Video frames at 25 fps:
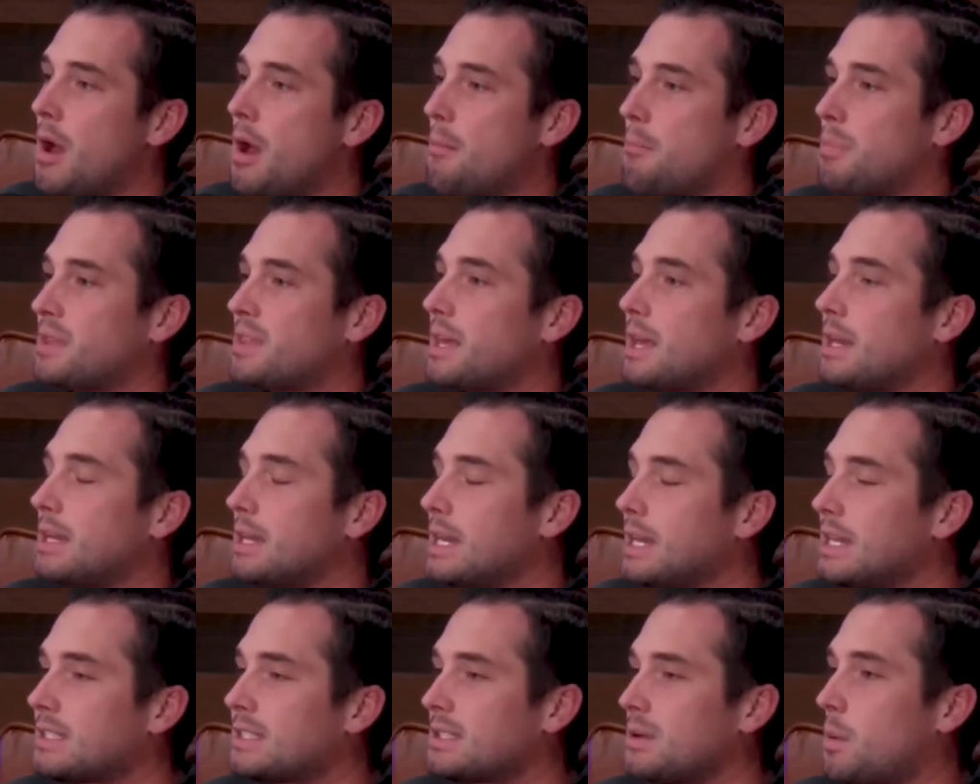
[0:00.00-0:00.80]
but they
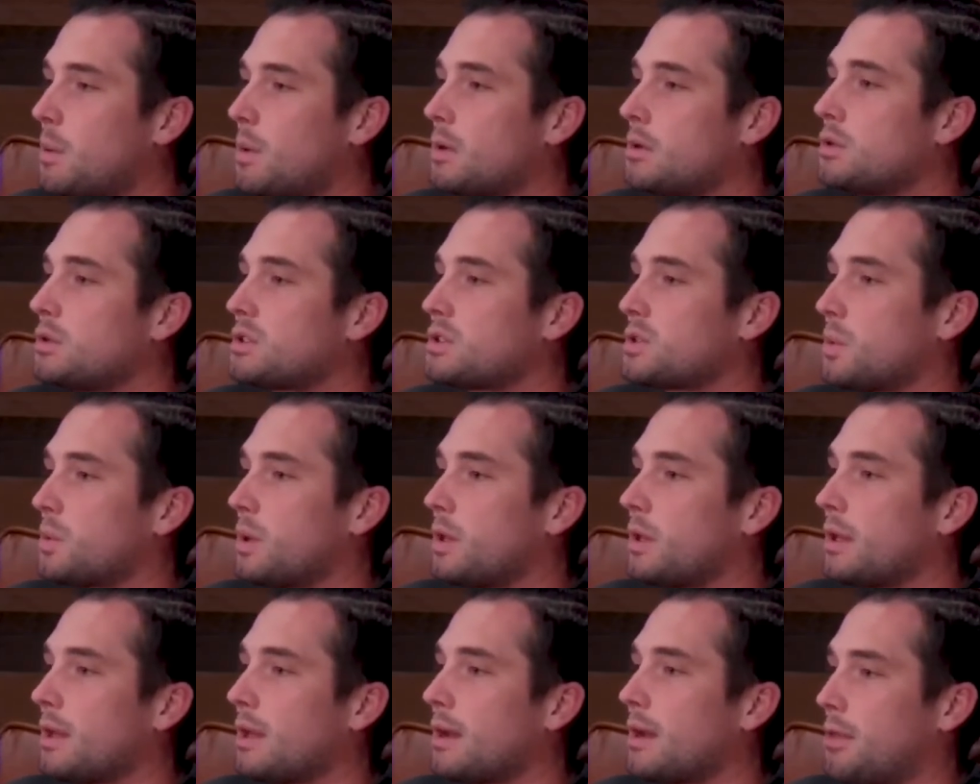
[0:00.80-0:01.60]
need someone who's
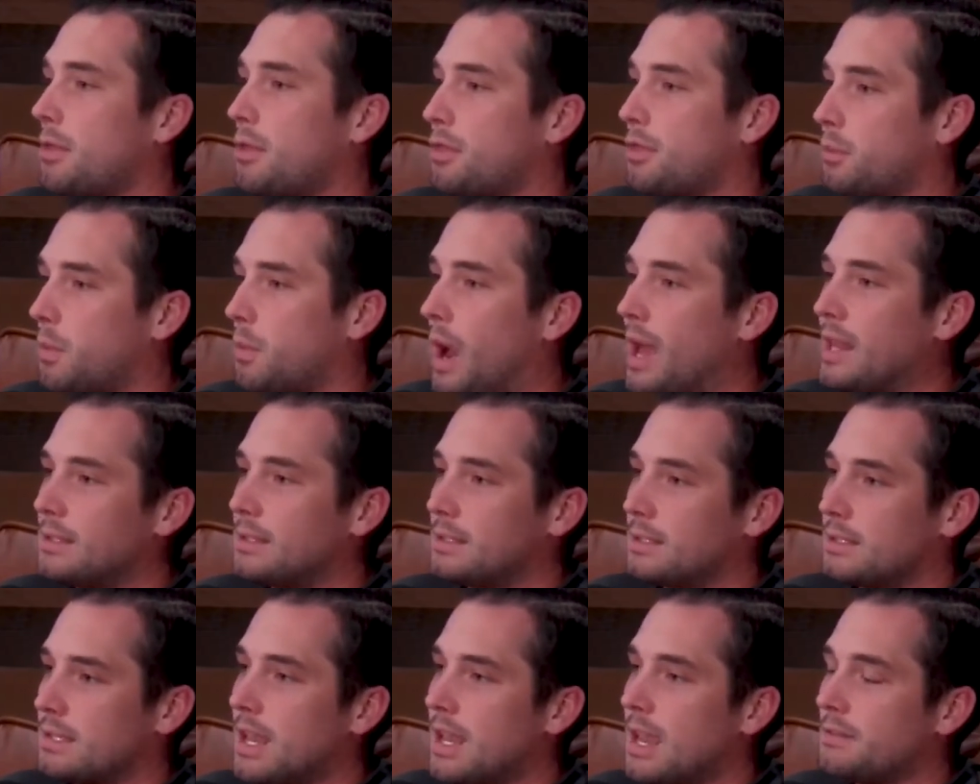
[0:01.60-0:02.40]
really going to
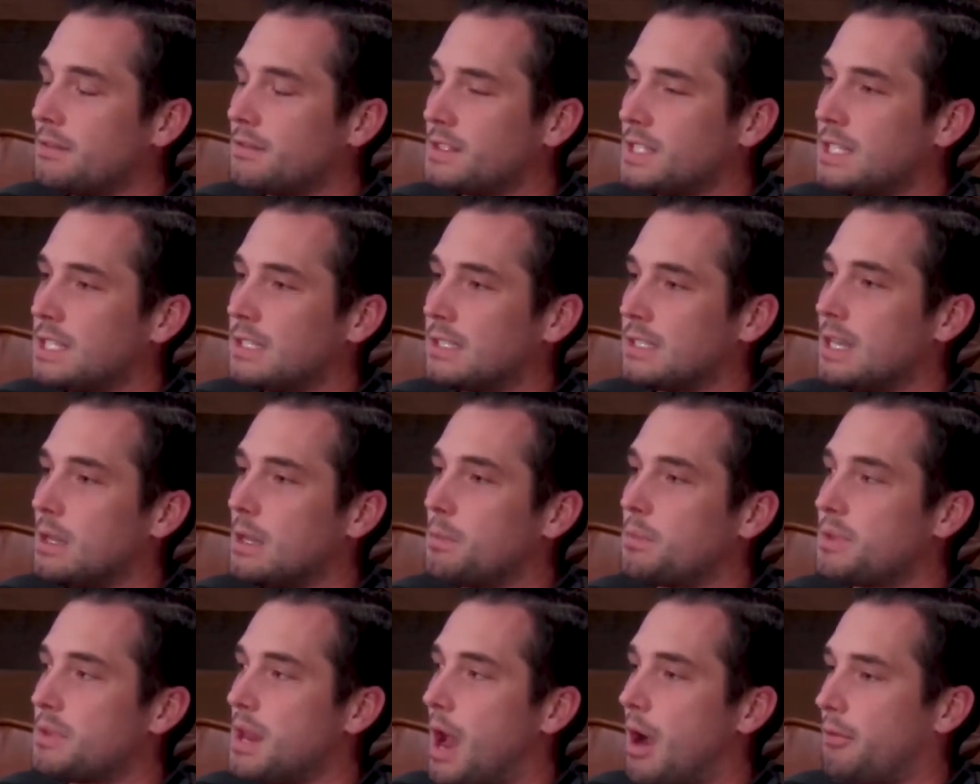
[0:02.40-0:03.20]
threaten safeties
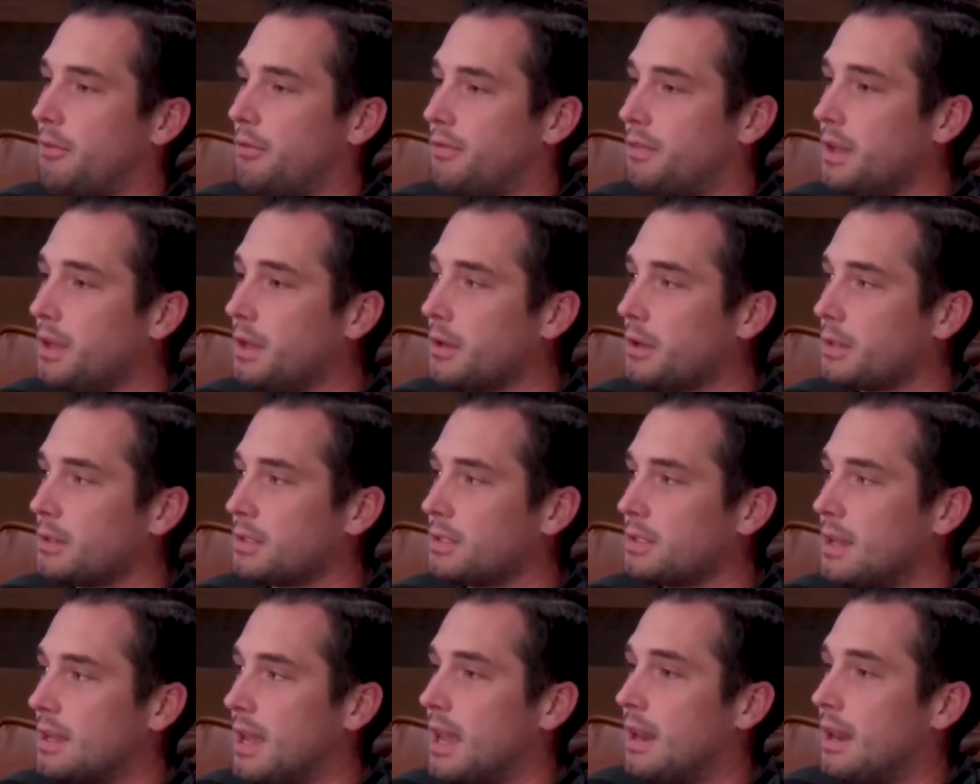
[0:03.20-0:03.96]
deep downfield.